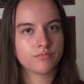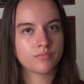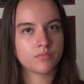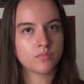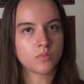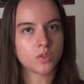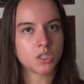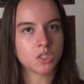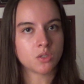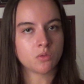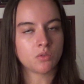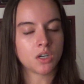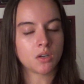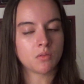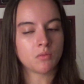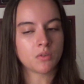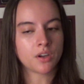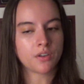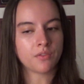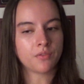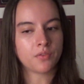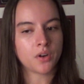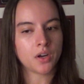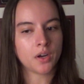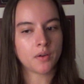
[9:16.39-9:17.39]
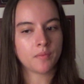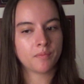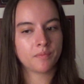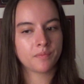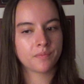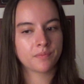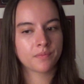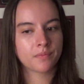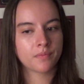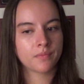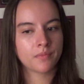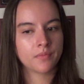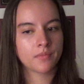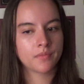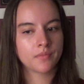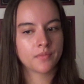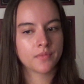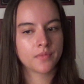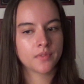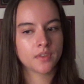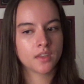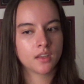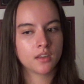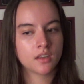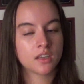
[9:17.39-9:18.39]
What's the word I'm looking for?
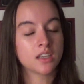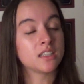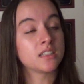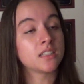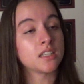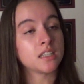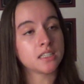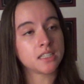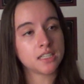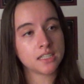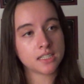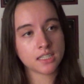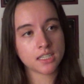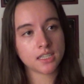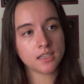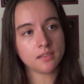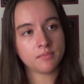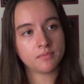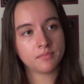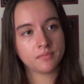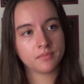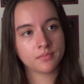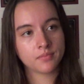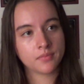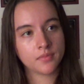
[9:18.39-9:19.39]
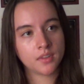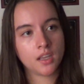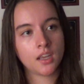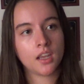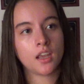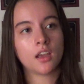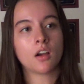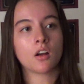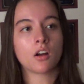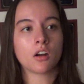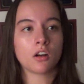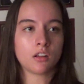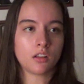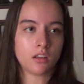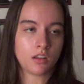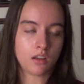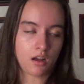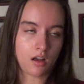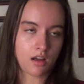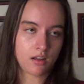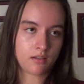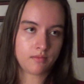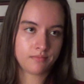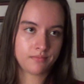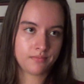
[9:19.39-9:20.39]
Consistency early
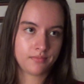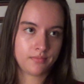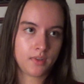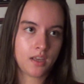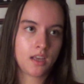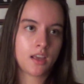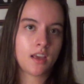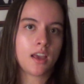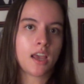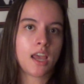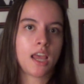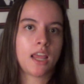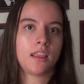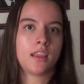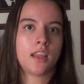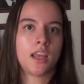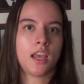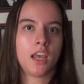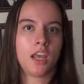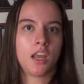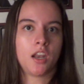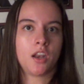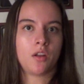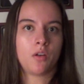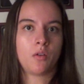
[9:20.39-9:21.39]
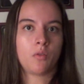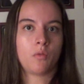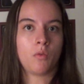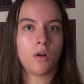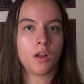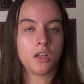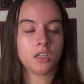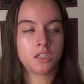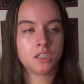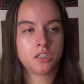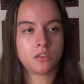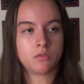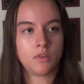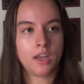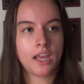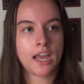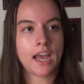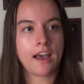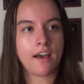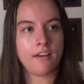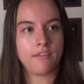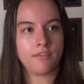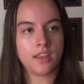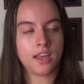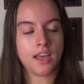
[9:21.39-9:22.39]
on. And then once we
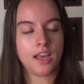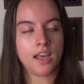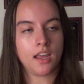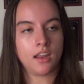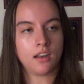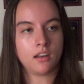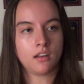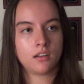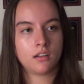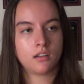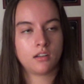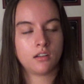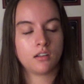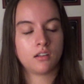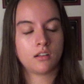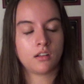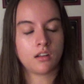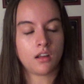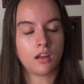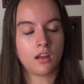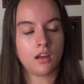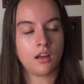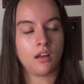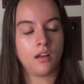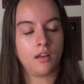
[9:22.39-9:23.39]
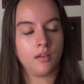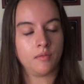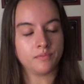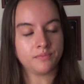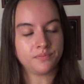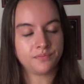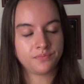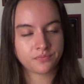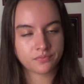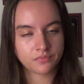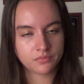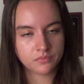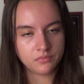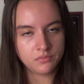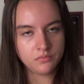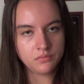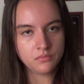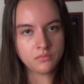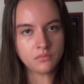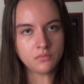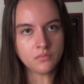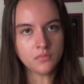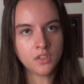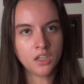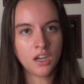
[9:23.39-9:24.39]
have that
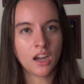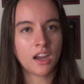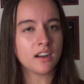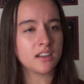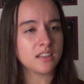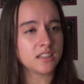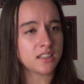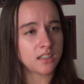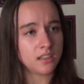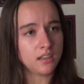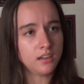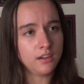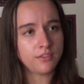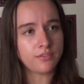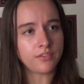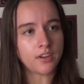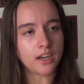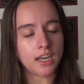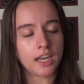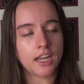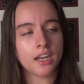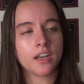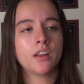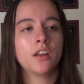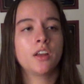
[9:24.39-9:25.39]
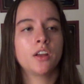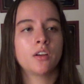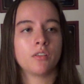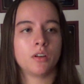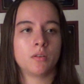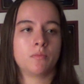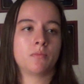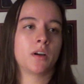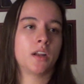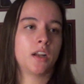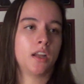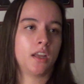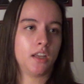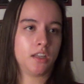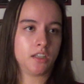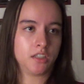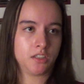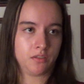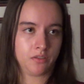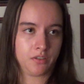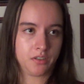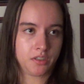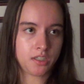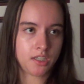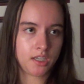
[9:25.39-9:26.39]
kind of solidified, we'd put it
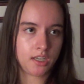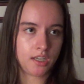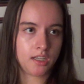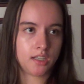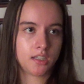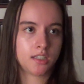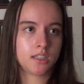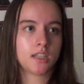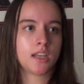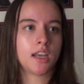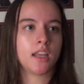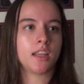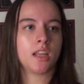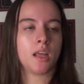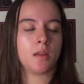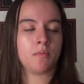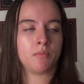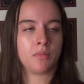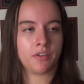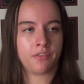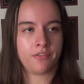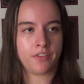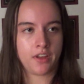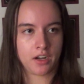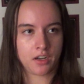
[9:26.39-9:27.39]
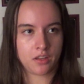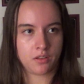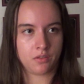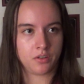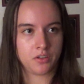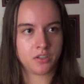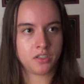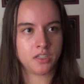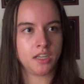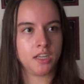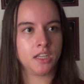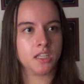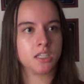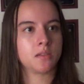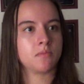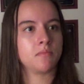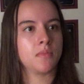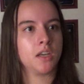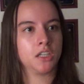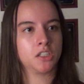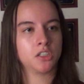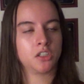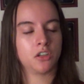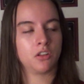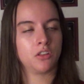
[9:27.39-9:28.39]
into routines and then perfect the routines and
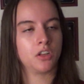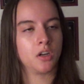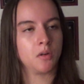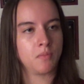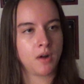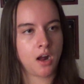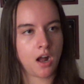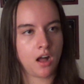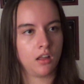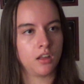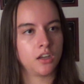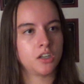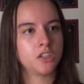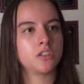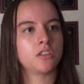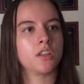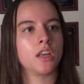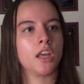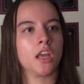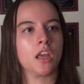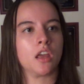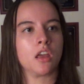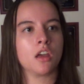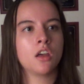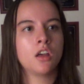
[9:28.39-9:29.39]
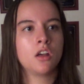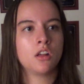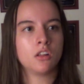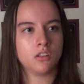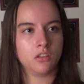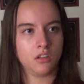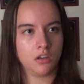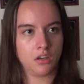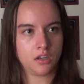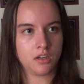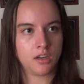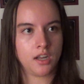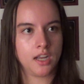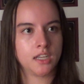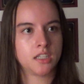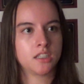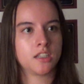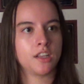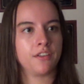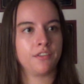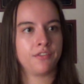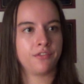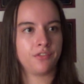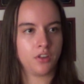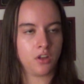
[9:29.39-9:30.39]
make sure they're polished, they look nice,
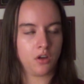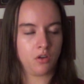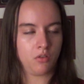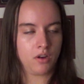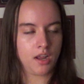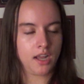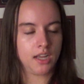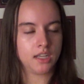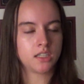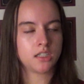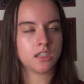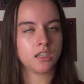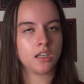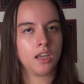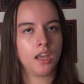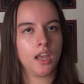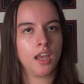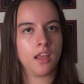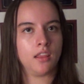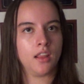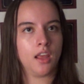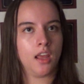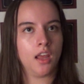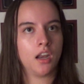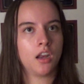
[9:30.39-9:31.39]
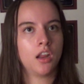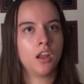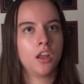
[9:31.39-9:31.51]
they flow nicely, and that